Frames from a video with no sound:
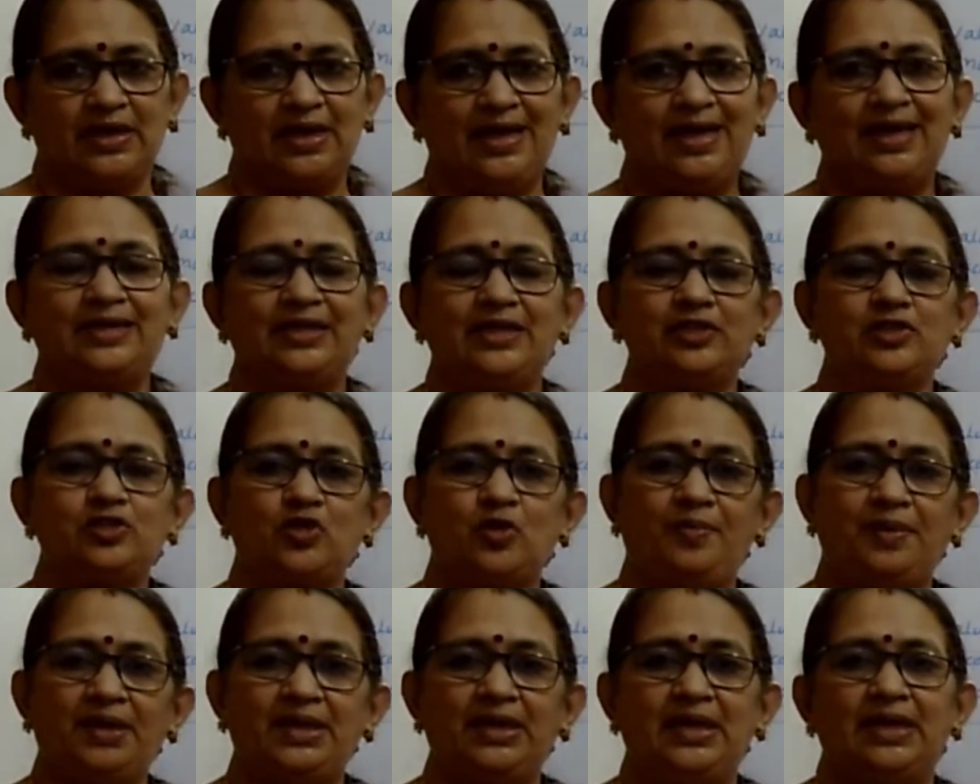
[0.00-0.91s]
It is to
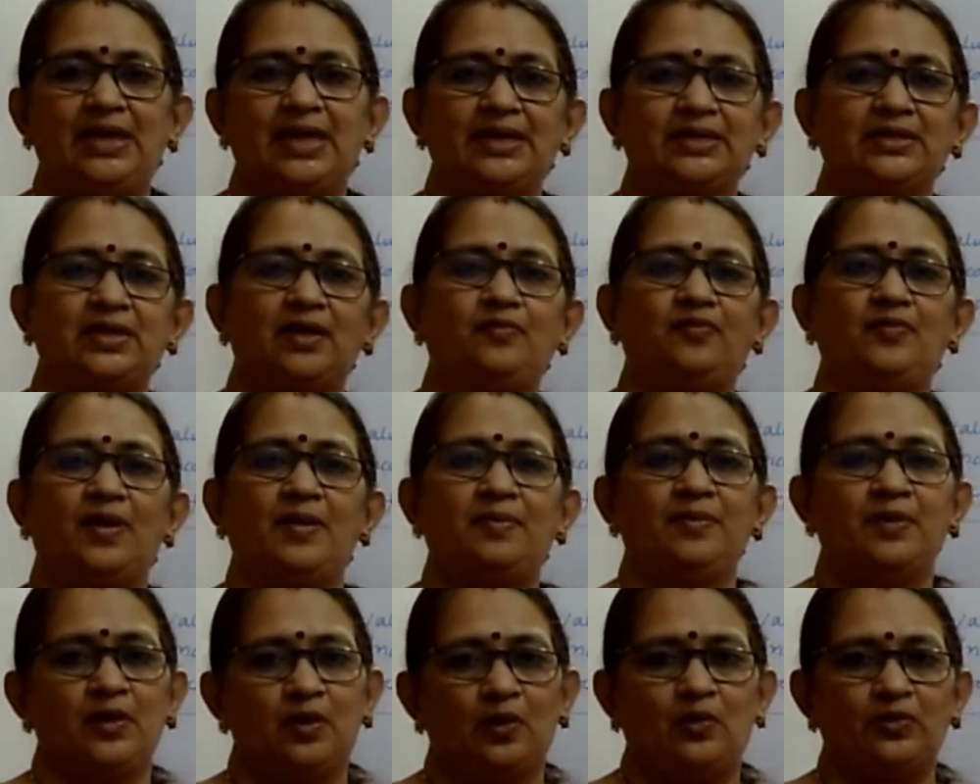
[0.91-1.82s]
be deducted
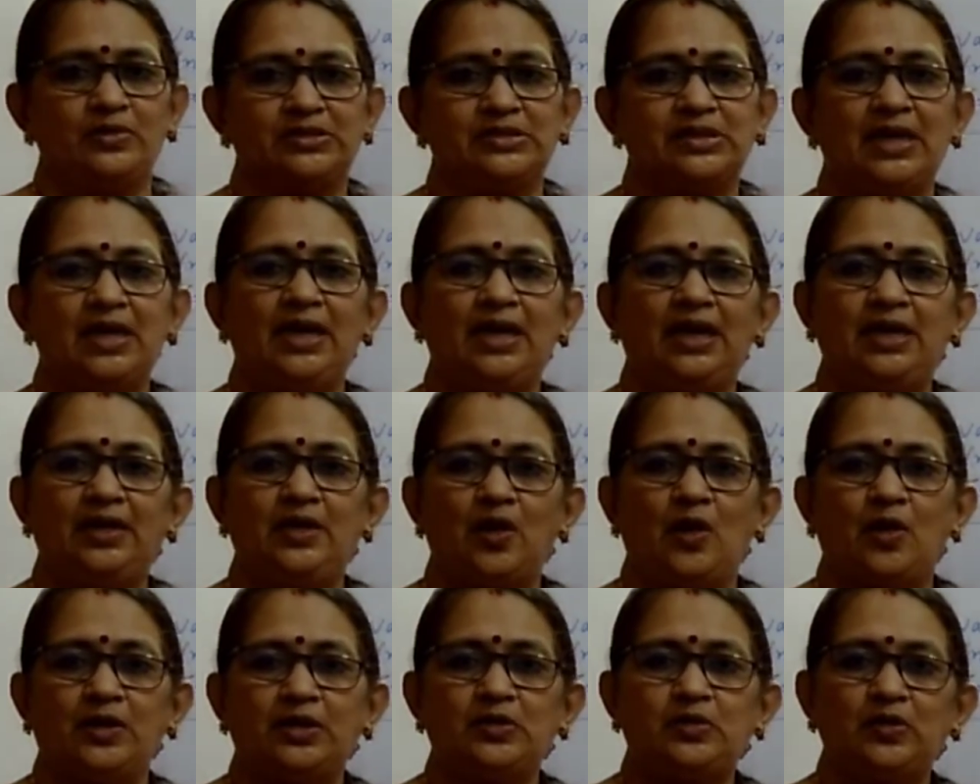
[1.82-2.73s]
from gross in
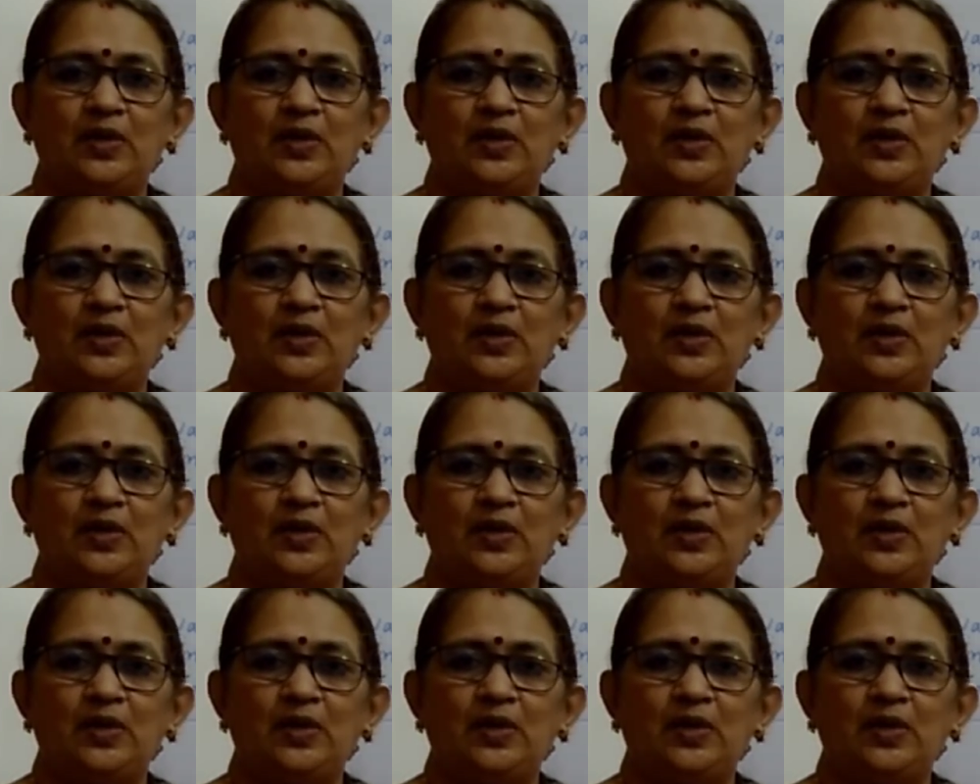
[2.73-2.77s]
order to